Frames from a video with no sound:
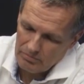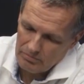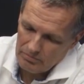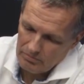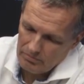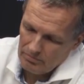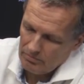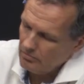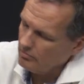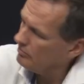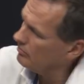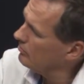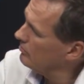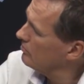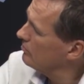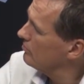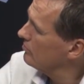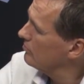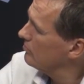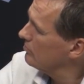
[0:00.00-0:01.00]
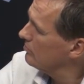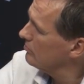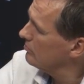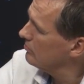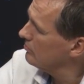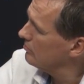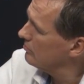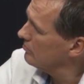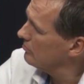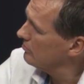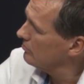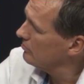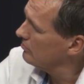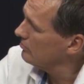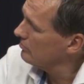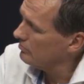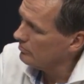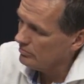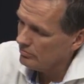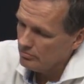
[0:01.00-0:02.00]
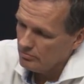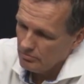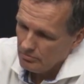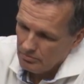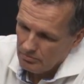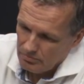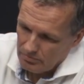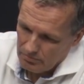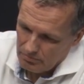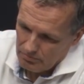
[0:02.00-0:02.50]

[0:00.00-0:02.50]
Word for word: limping. I love a limp. I hope he limps.